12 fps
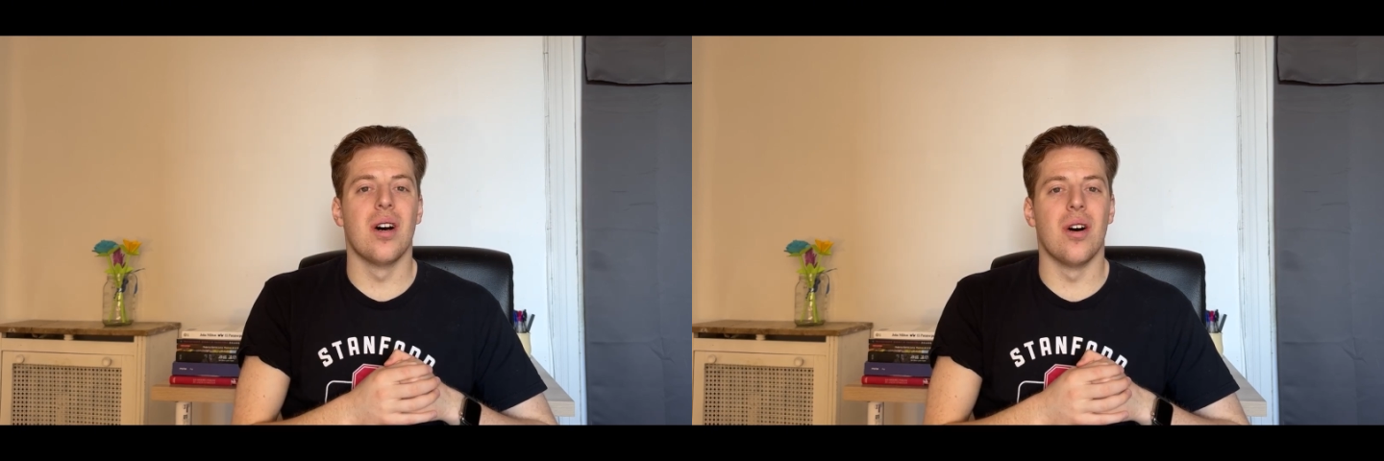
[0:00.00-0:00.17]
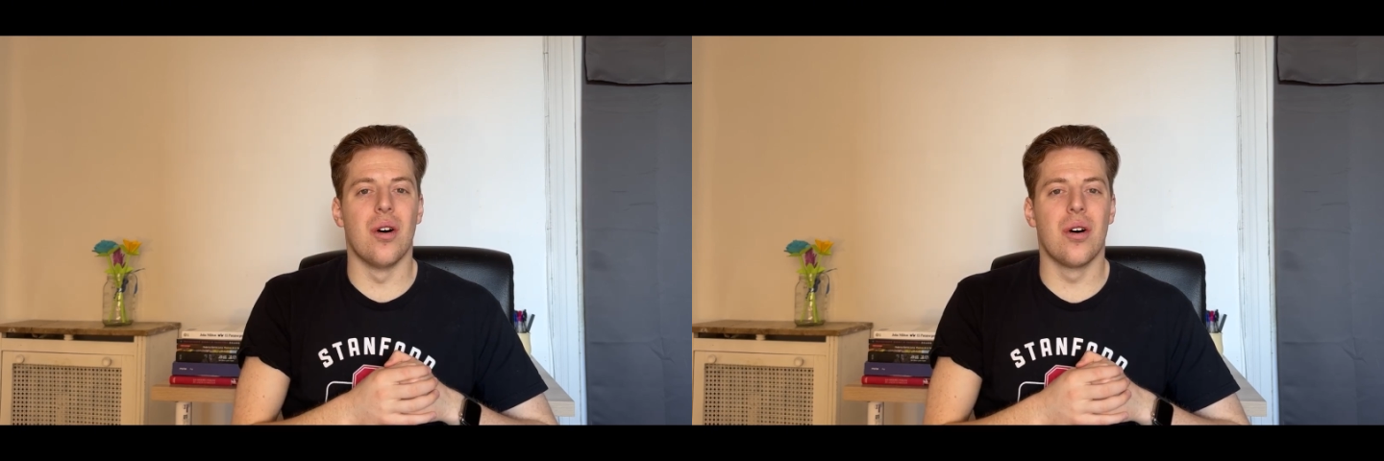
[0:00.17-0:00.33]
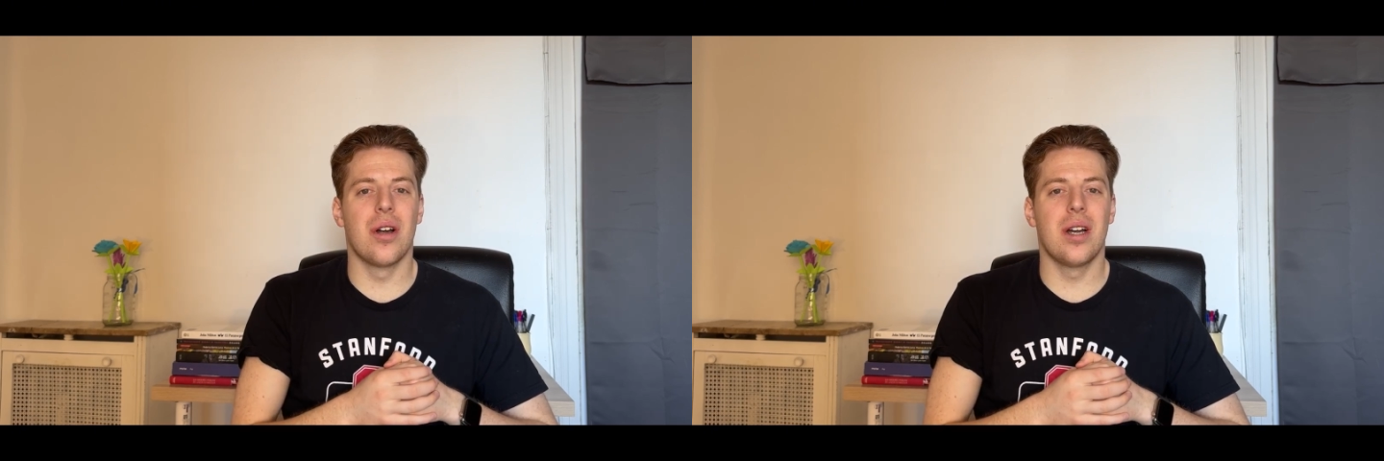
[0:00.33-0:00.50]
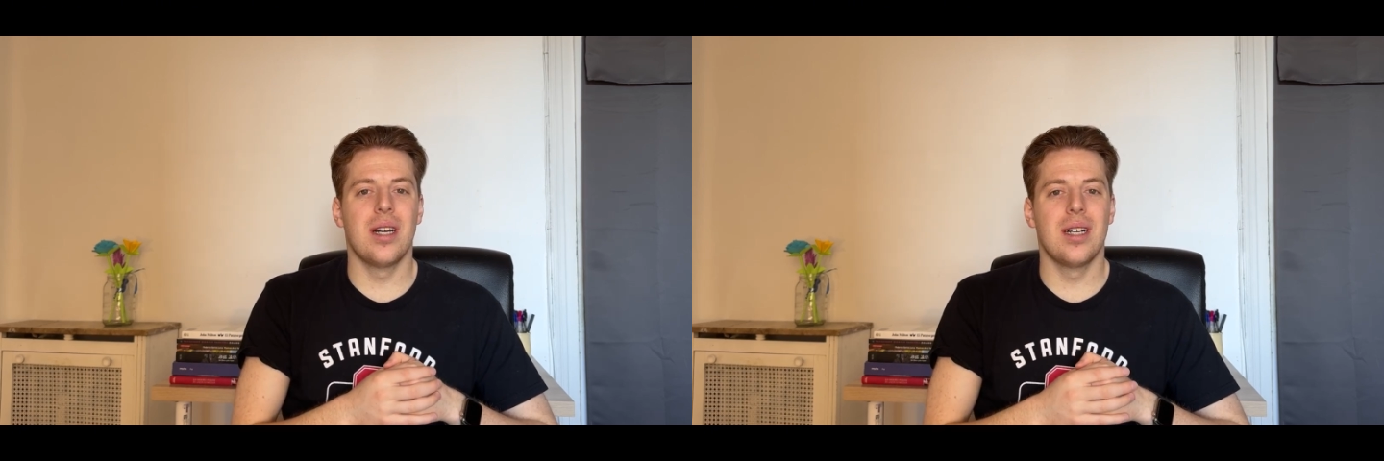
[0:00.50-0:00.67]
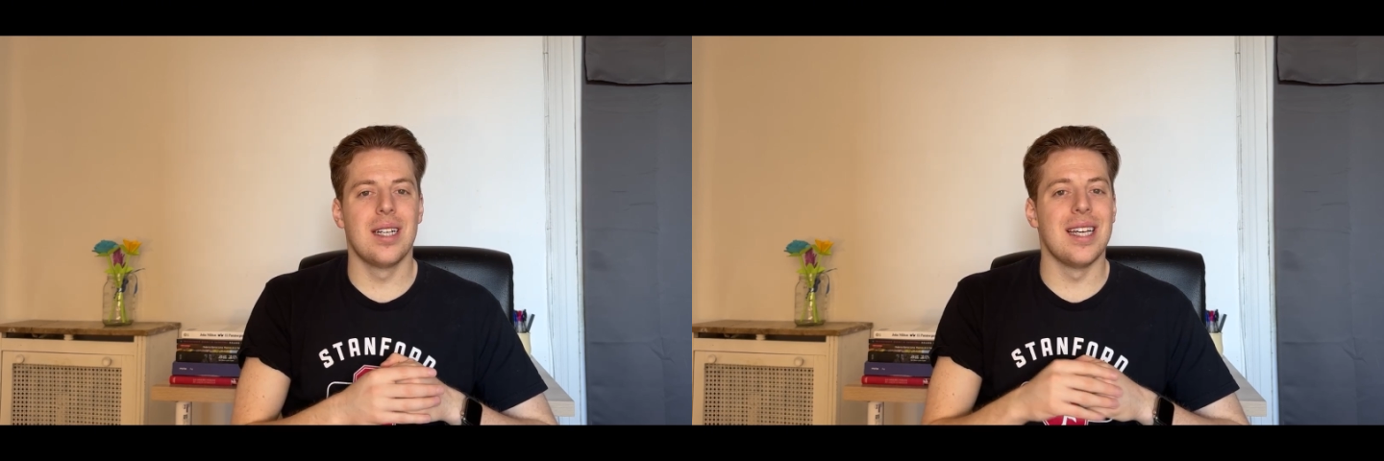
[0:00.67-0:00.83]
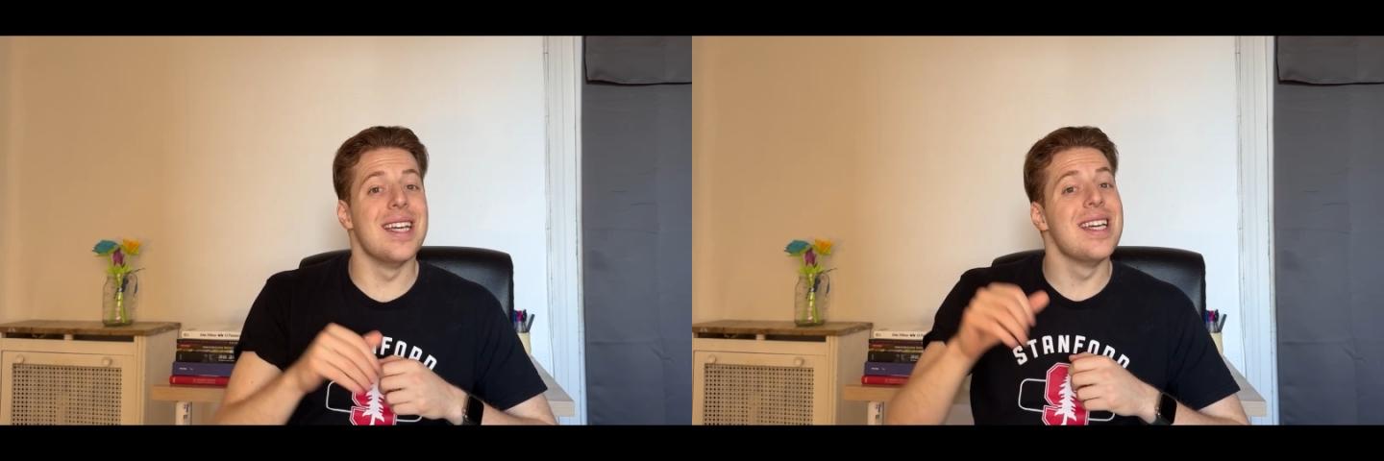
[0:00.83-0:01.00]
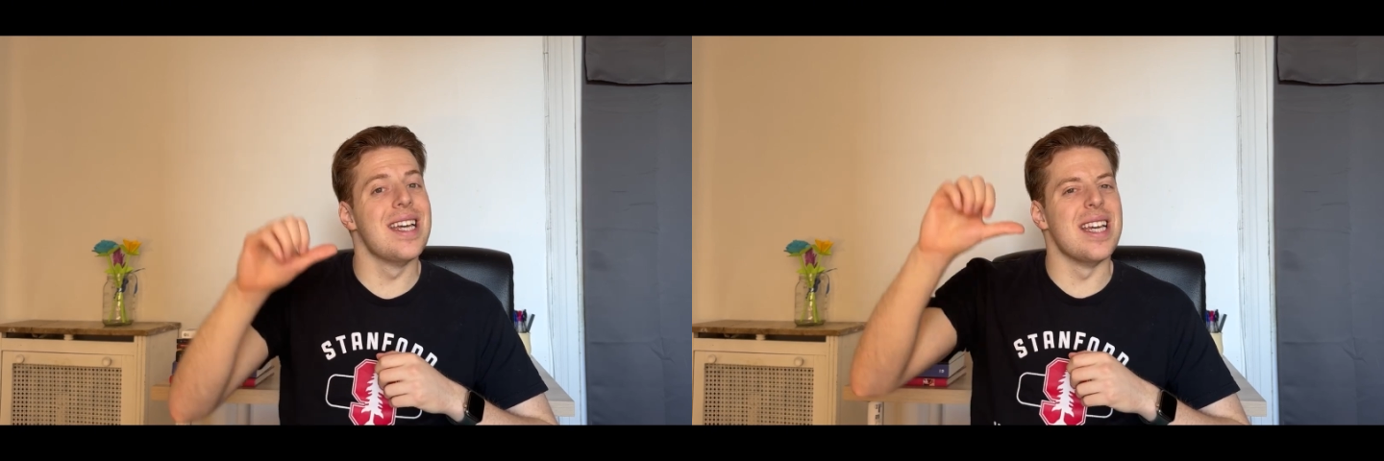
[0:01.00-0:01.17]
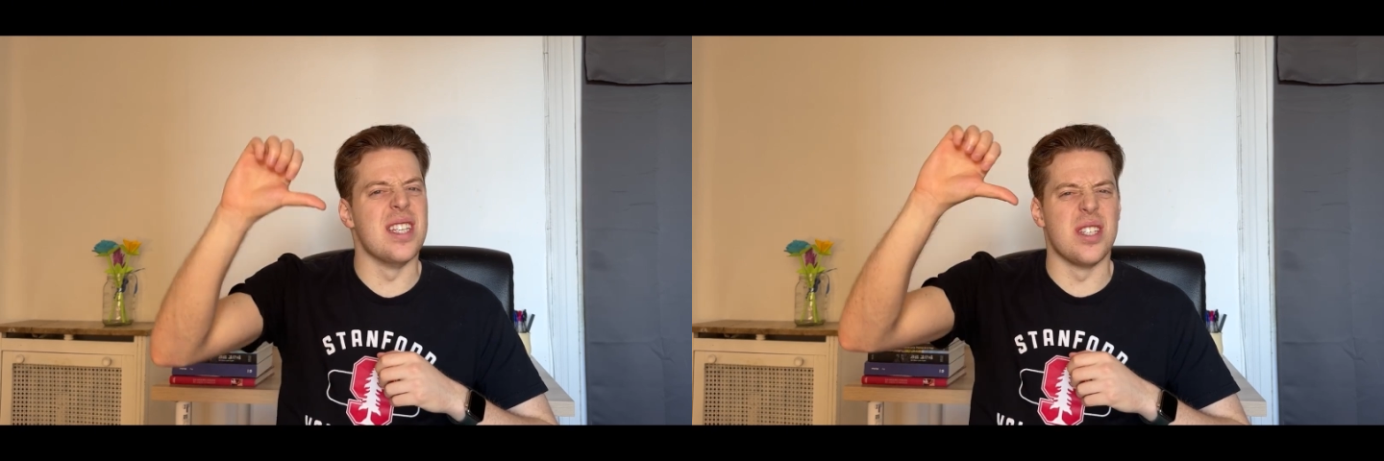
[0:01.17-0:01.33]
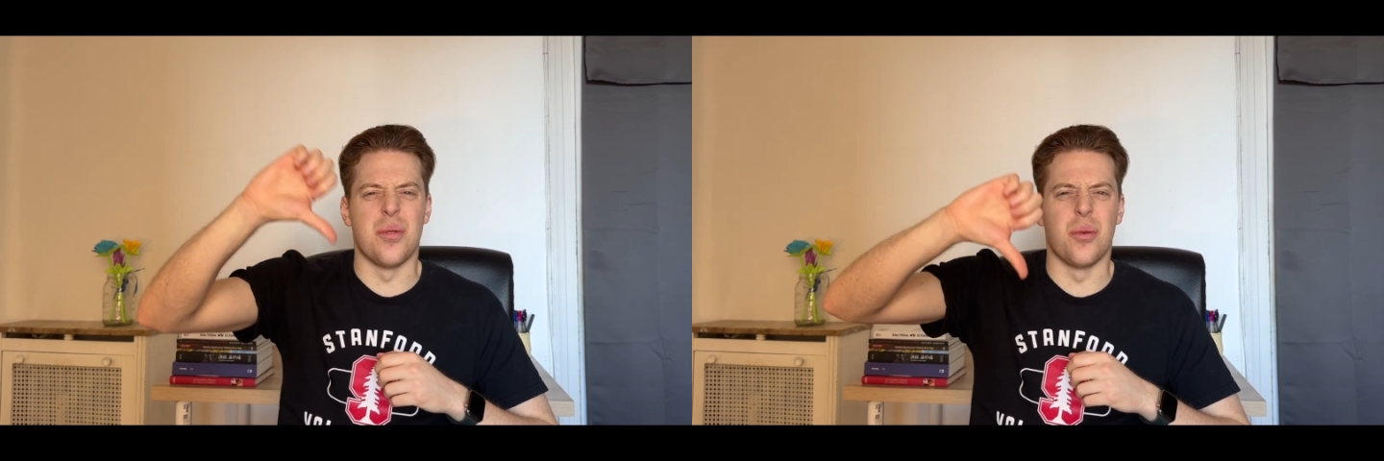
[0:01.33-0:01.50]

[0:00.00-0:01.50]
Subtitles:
or is it